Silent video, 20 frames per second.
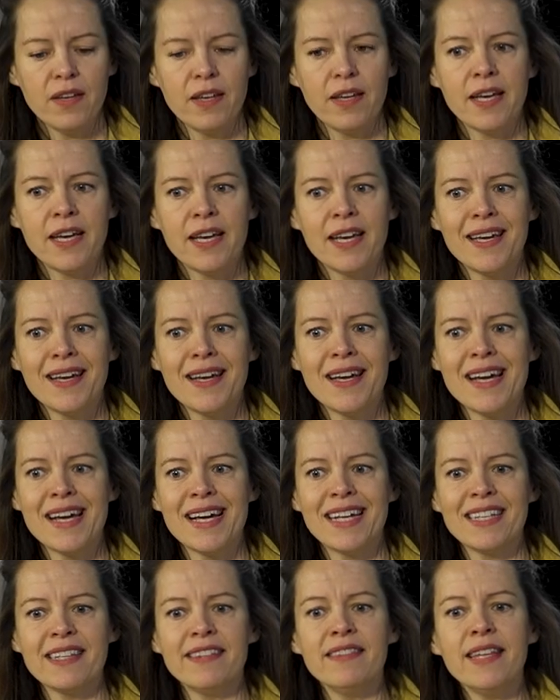
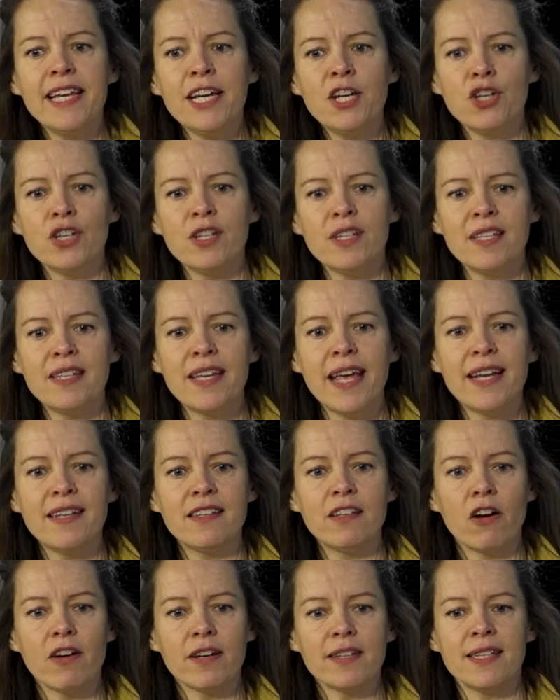uh, nation
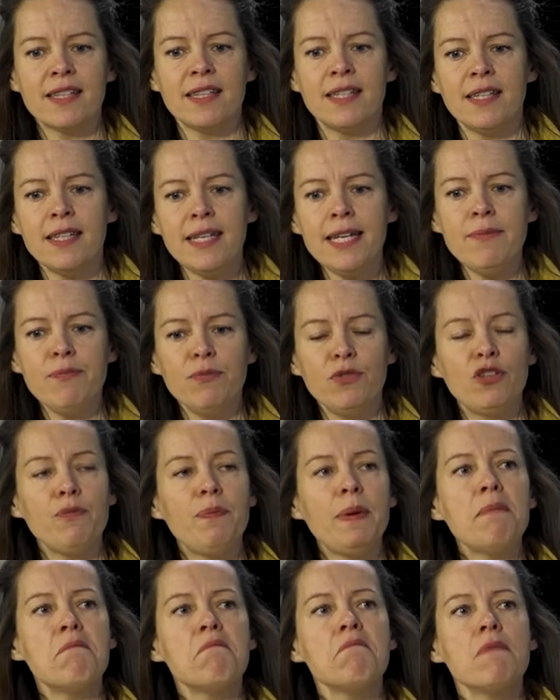states seem to
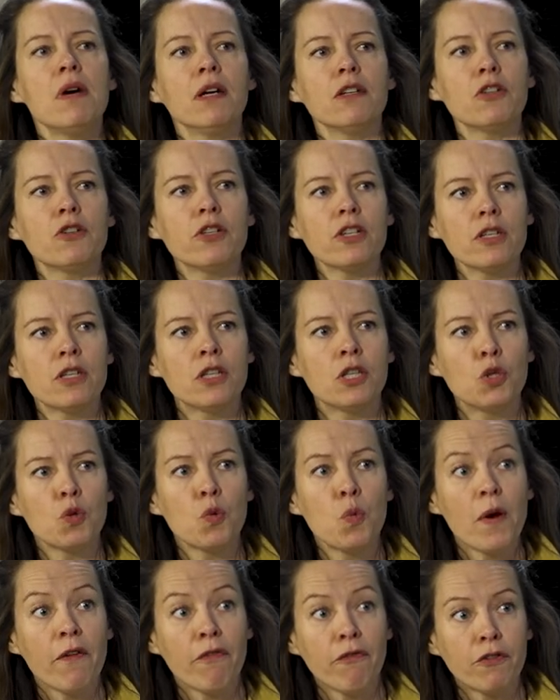be much
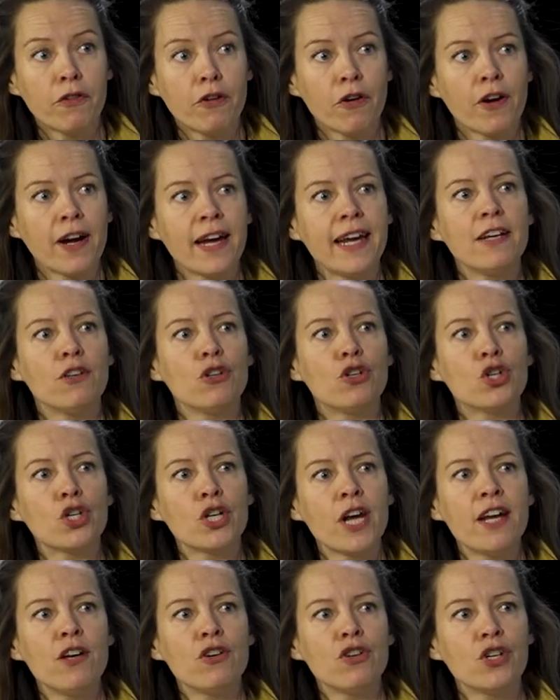swifter in
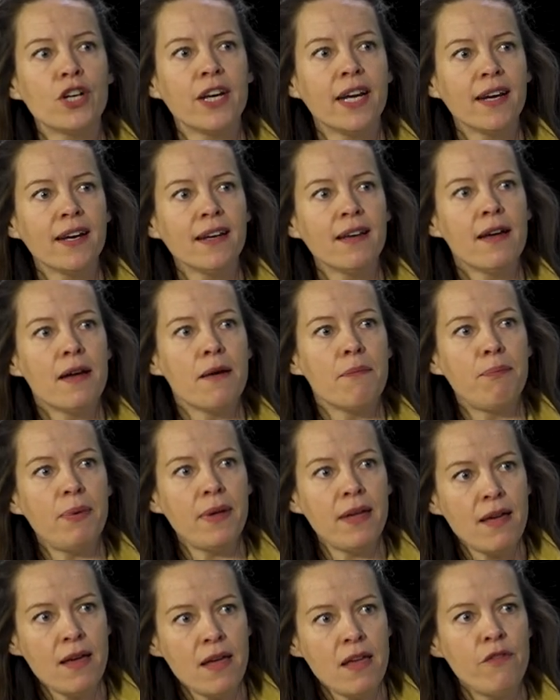changing
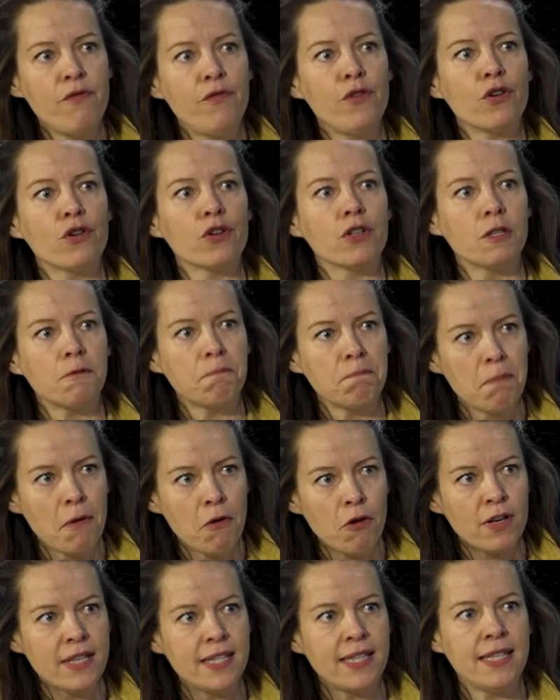behaviors,
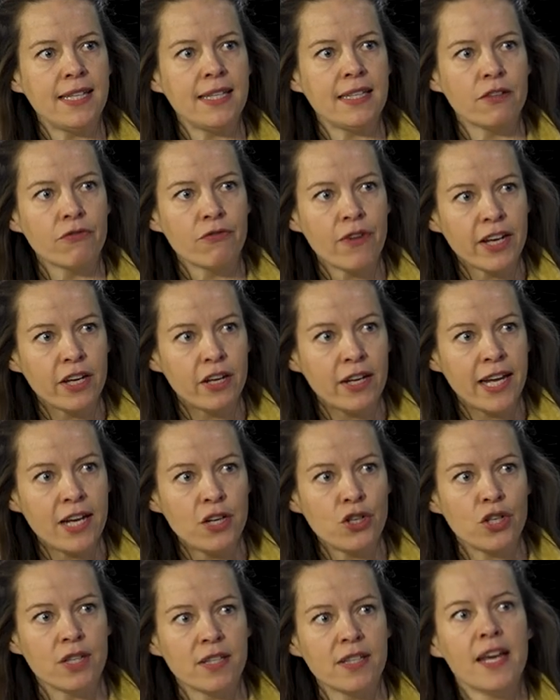policies and
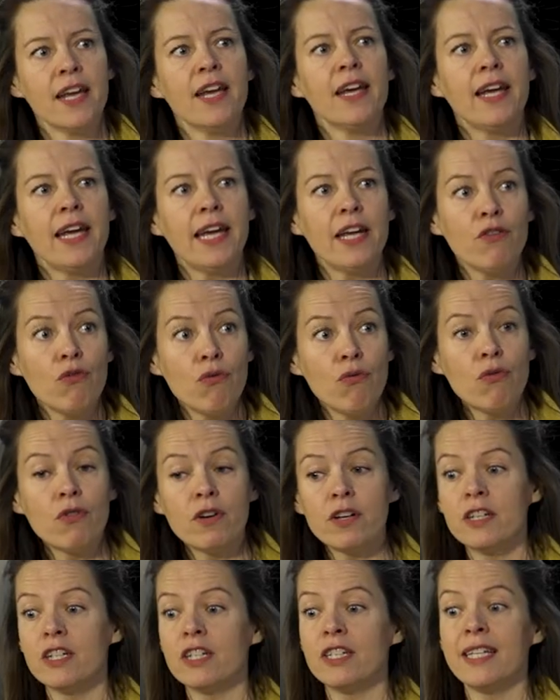regulations in
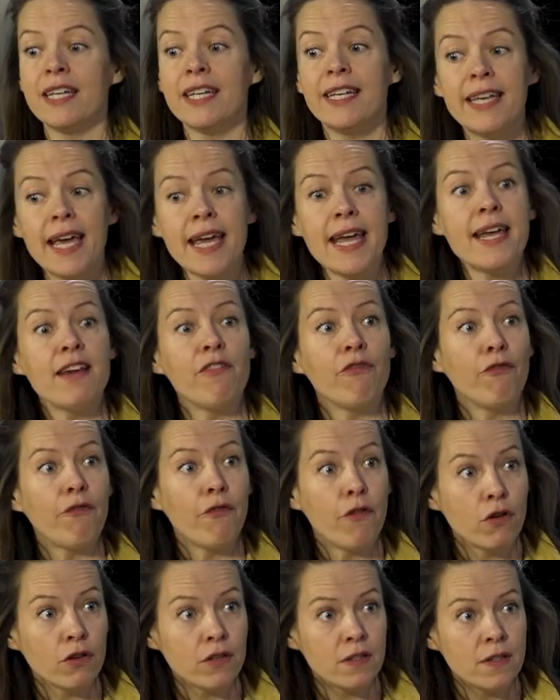order to gain
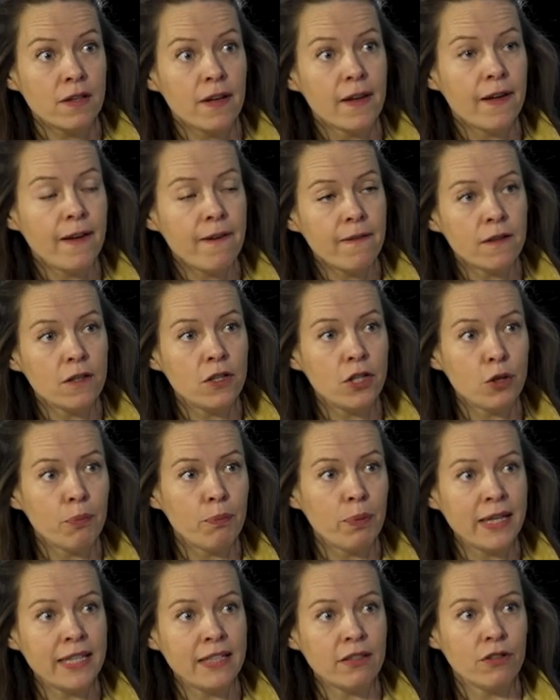foot in the
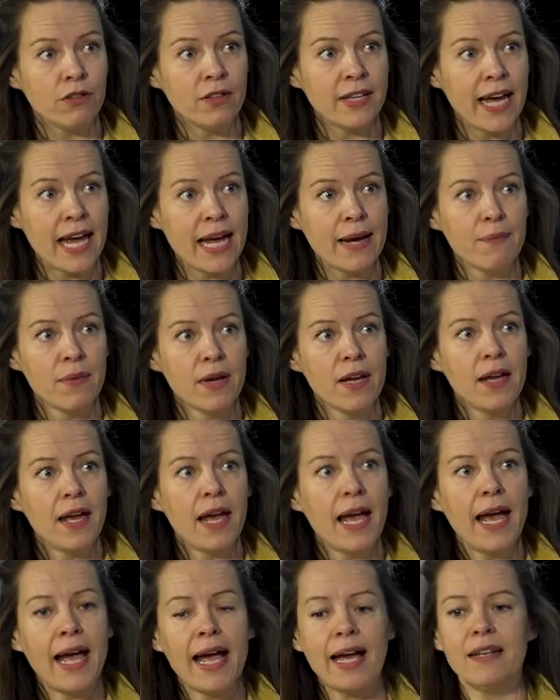geopolitical game.
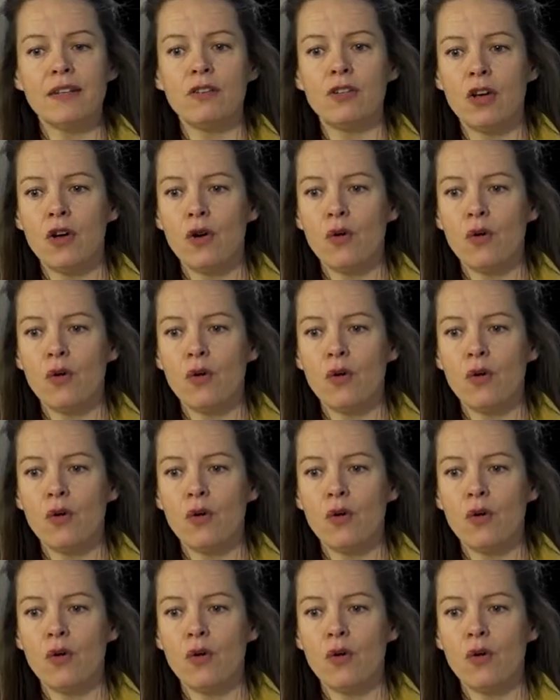And